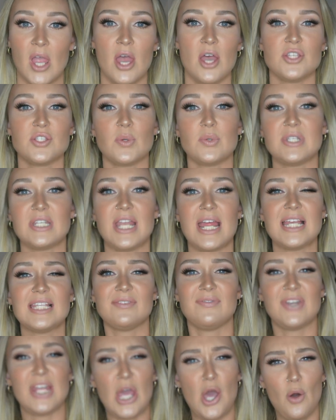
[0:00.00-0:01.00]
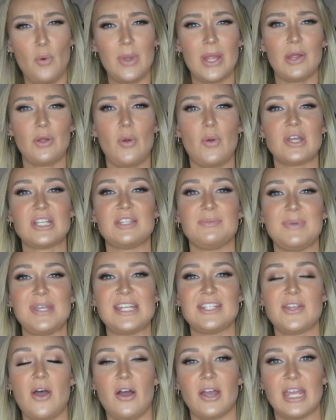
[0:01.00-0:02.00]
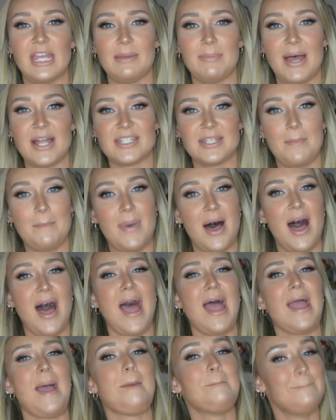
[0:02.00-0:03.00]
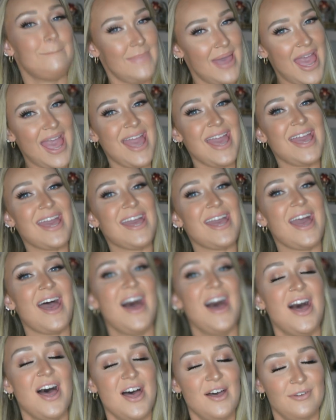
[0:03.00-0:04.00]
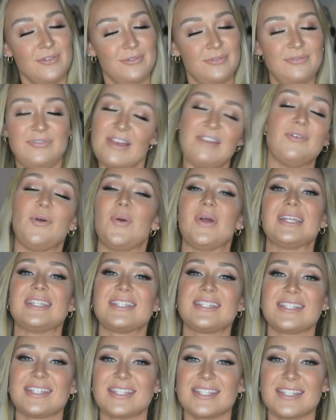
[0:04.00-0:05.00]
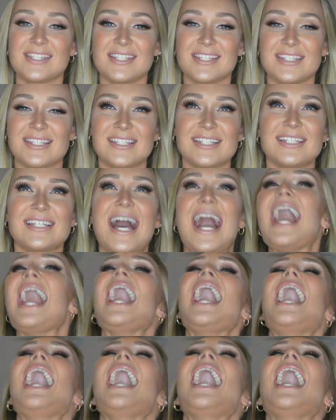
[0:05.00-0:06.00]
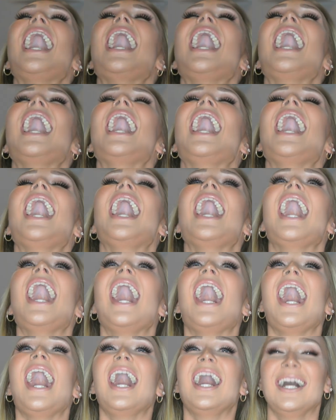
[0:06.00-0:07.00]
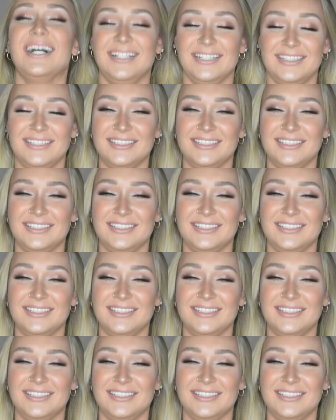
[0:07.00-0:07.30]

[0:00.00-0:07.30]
so in today's video, we are going to be talking about my May favorites. Yeah!